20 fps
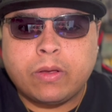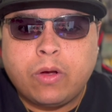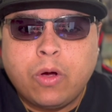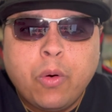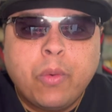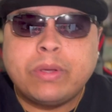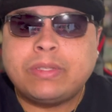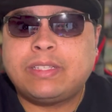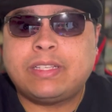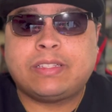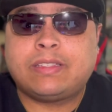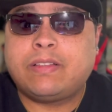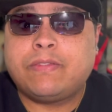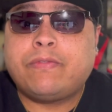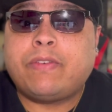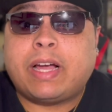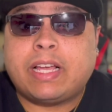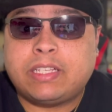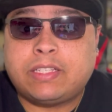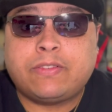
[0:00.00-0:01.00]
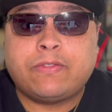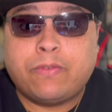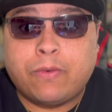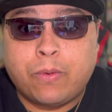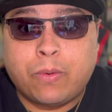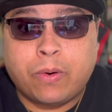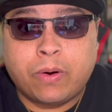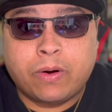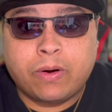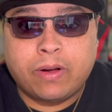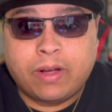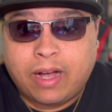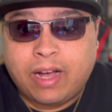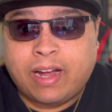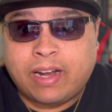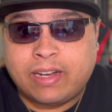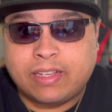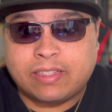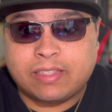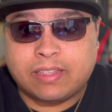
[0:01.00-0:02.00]
who is this device for,
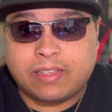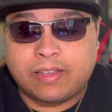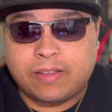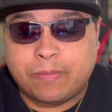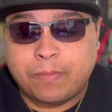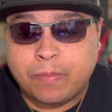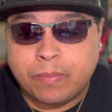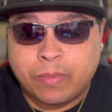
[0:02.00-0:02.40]
honestly?